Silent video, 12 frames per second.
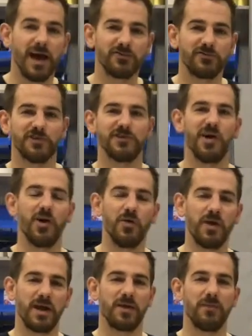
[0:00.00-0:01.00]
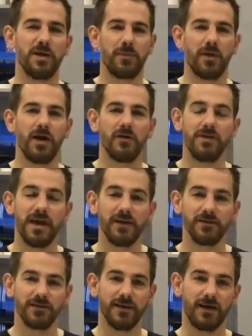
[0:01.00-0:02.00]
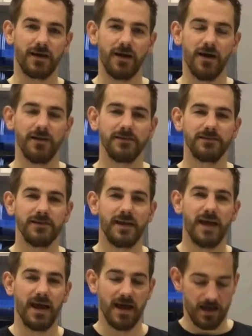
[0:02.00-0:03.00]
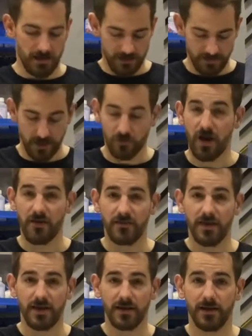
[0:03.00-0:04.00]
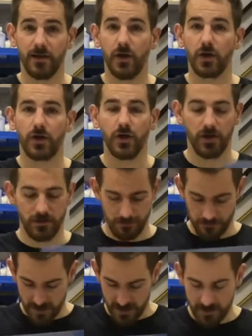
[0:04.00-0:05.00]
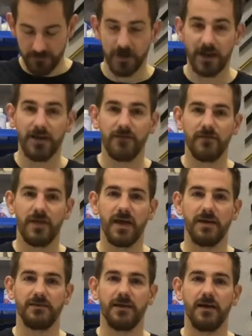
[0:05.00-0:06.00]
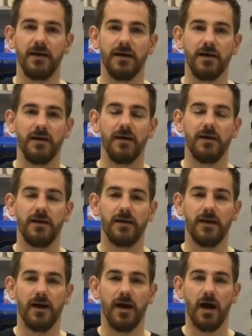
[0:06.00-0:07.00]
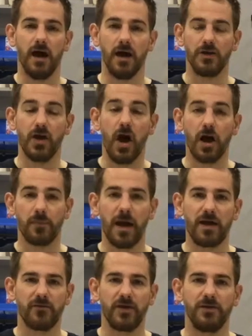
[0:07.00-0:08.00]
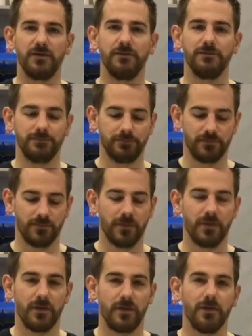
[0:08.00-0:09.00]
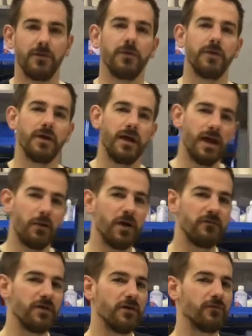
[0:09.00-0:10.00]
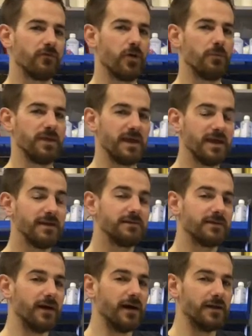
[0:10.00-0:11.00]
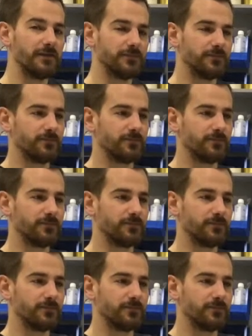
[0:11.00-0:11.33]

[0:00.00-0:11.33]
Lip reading: As a result, it can be applied on the outside of glass and the graphic can look good even if there's a dark background. However, from the inside,